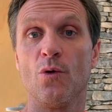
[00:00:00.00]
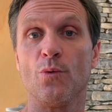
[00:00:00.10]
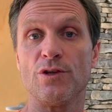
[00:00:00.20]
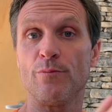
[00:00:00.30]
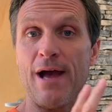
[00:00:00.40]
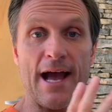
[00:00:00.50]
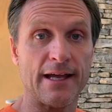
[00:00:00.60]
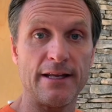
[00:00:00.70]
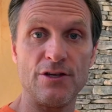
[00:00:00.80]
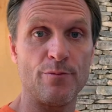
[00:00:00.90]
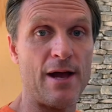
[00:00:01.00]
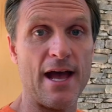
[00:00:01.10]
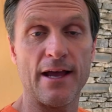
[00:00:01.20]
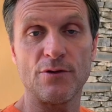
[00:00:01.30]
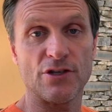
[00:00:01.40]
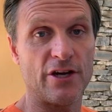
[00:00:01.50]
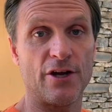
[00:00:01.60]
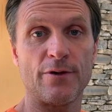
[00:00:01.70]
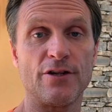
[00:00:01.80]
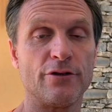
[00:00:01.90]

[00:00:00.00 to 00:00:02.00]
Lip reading: When you pack it in your bag and you carry it around,